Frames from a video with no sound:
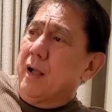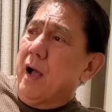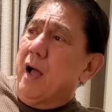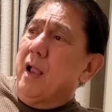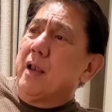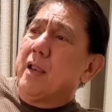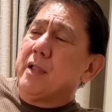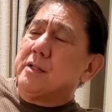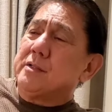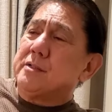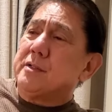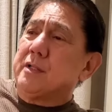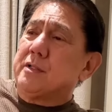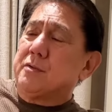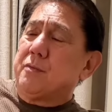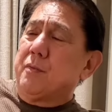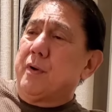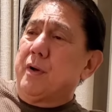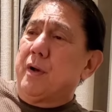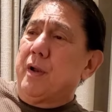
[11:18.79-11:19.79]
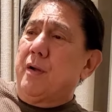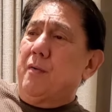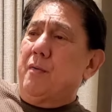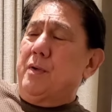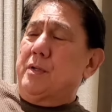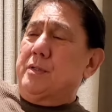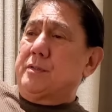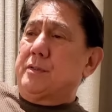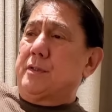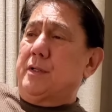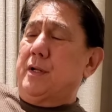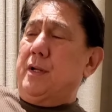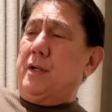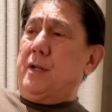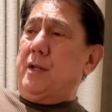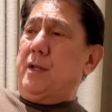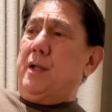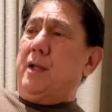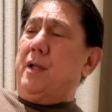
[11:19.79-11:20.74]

college, that's where I was uh,